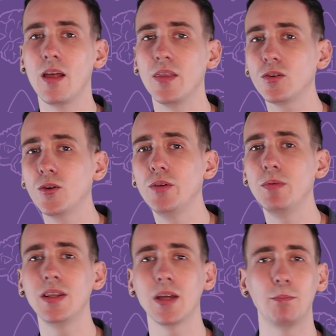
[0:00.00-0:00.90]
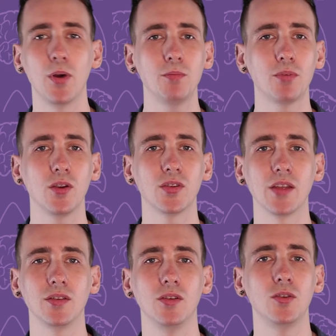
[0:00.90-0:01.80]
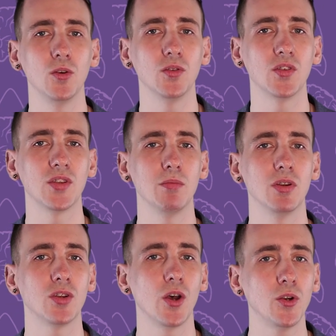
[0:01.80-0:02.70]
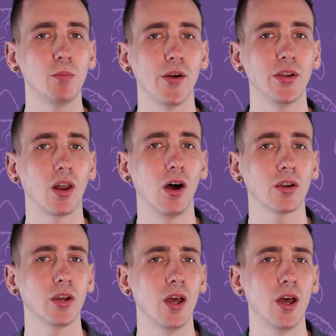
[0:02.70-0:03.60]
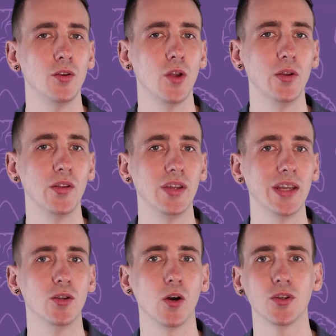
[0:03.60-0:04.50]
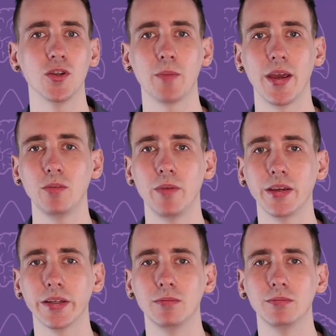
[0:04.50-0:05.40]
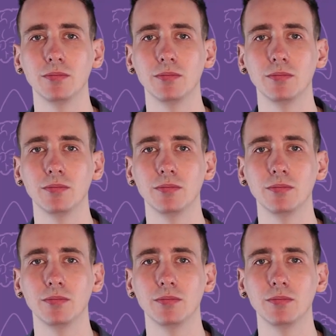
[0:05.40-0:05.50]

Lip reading: This could mean that both processes use the same internal body clock known as the endogenous pacemaker.